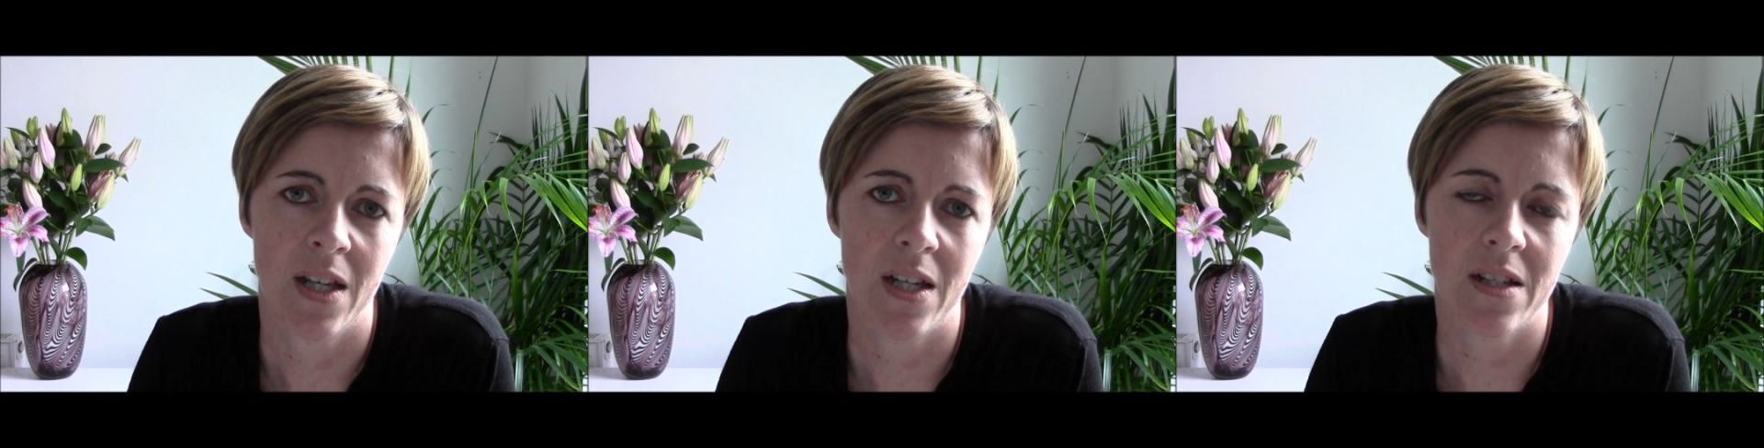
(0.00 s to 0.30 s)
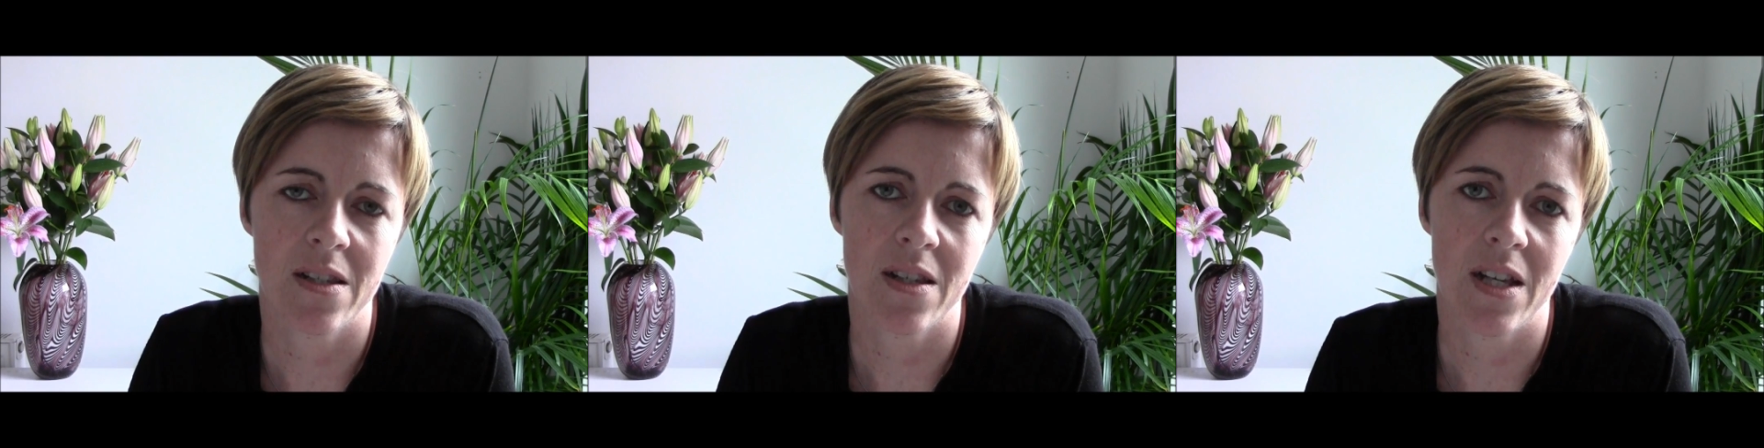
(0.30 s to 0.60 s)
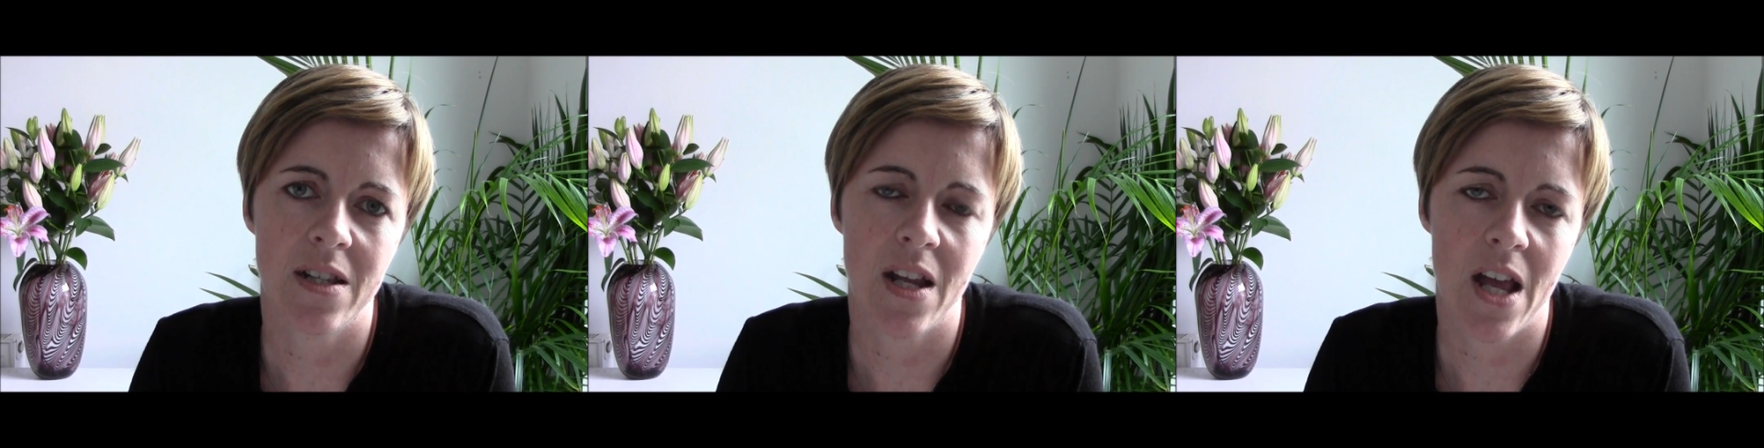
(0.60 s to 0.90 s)
It's
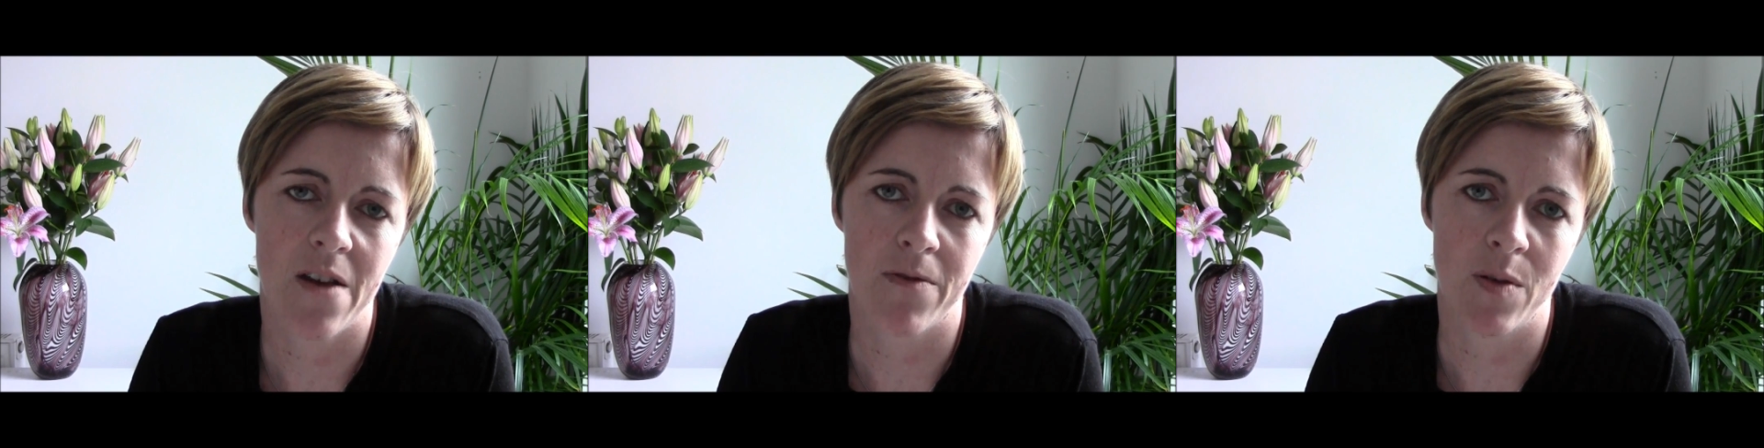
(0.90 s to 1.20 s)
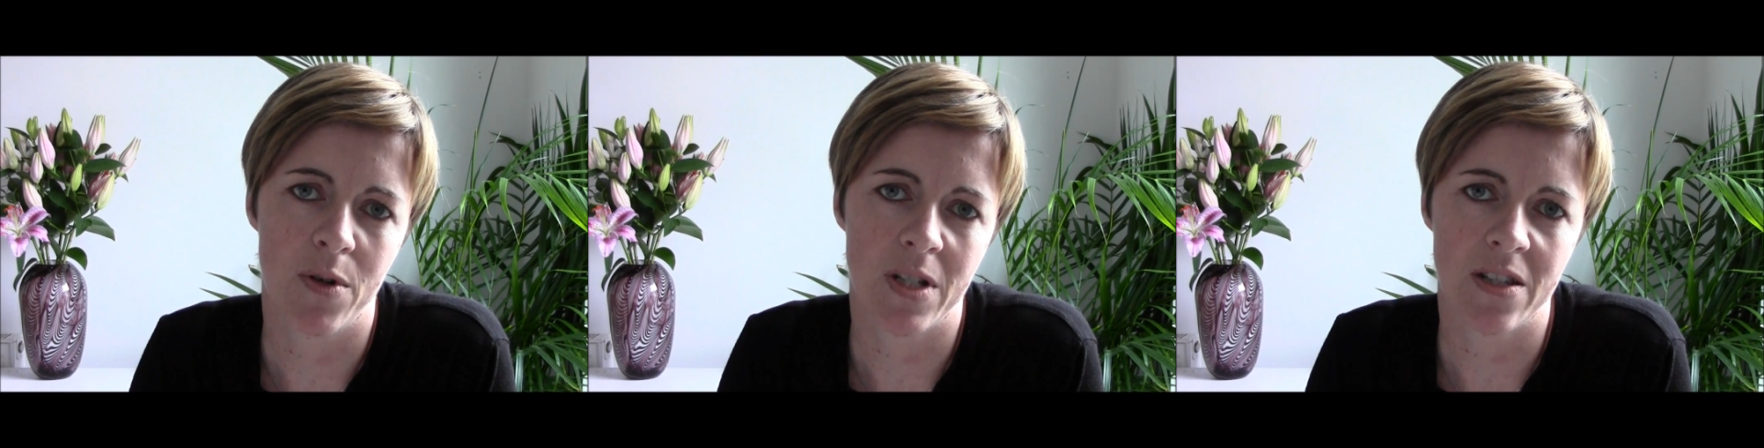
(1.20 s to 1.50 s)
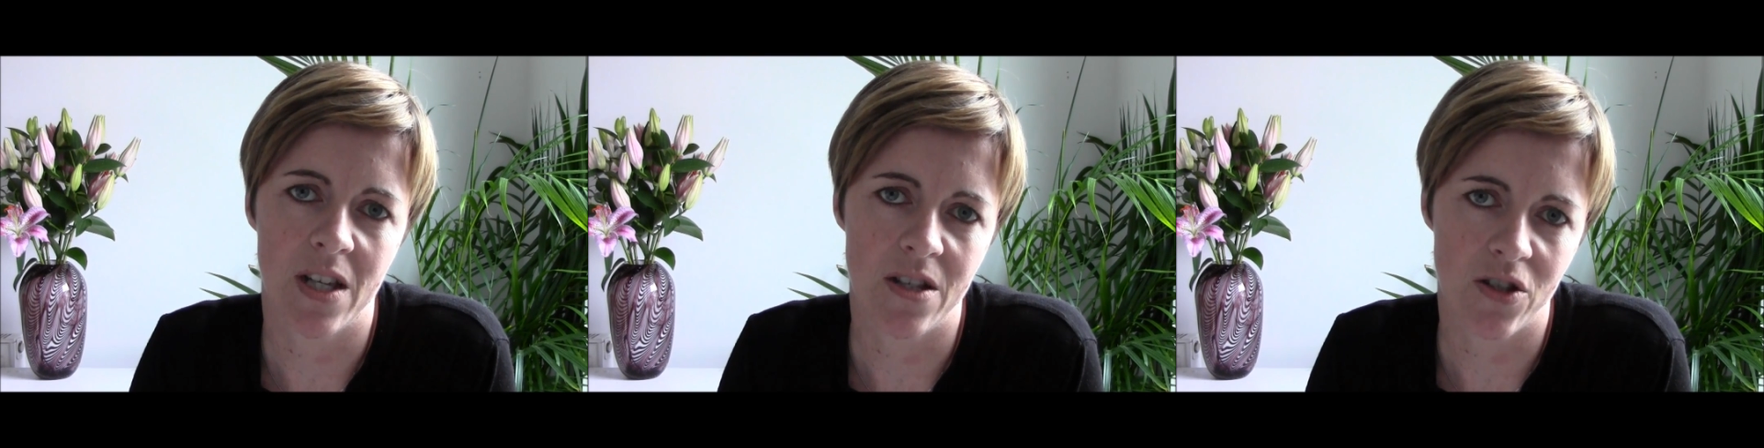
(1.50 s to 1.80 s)
in
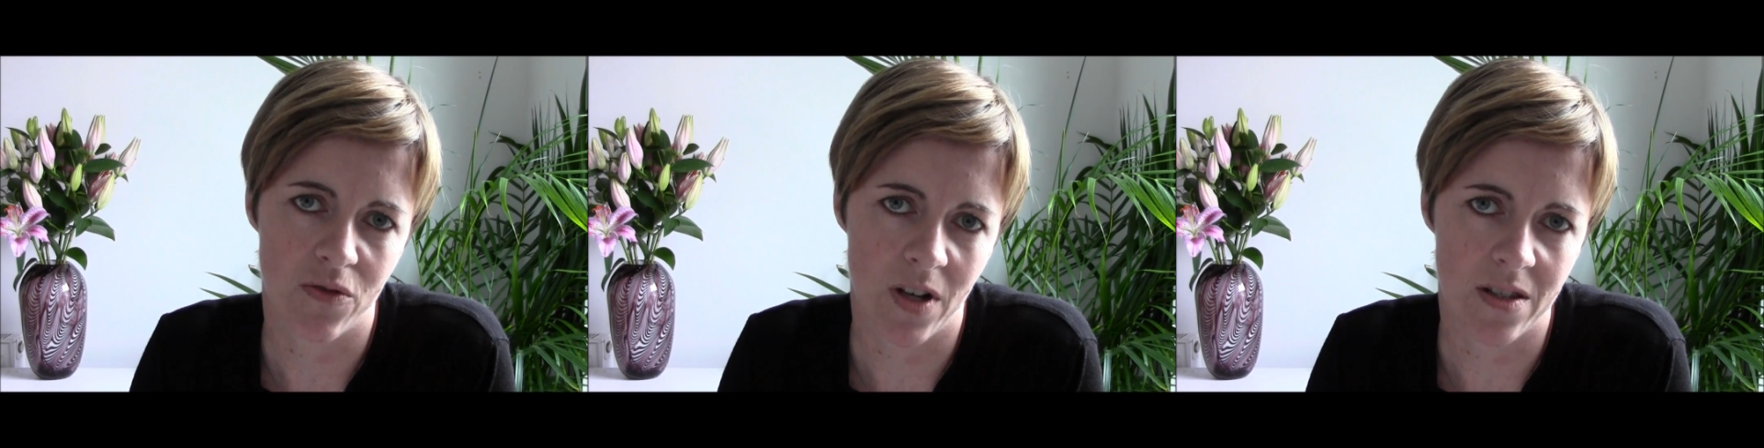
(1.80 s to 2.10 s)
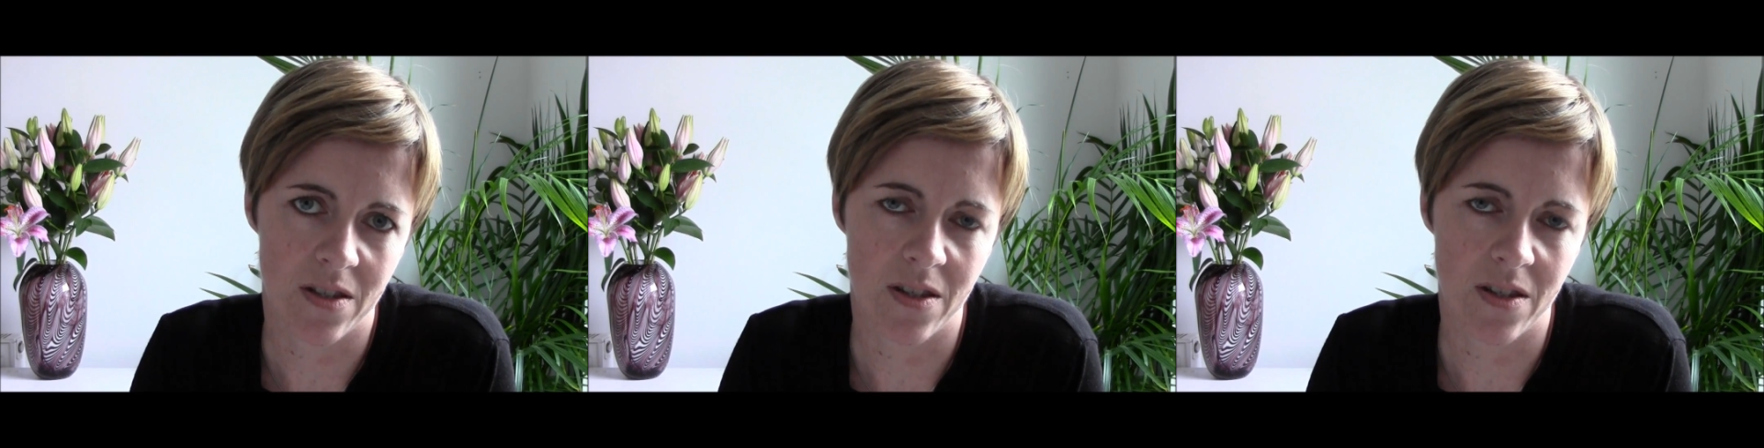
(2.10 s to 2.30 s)
everybody's interests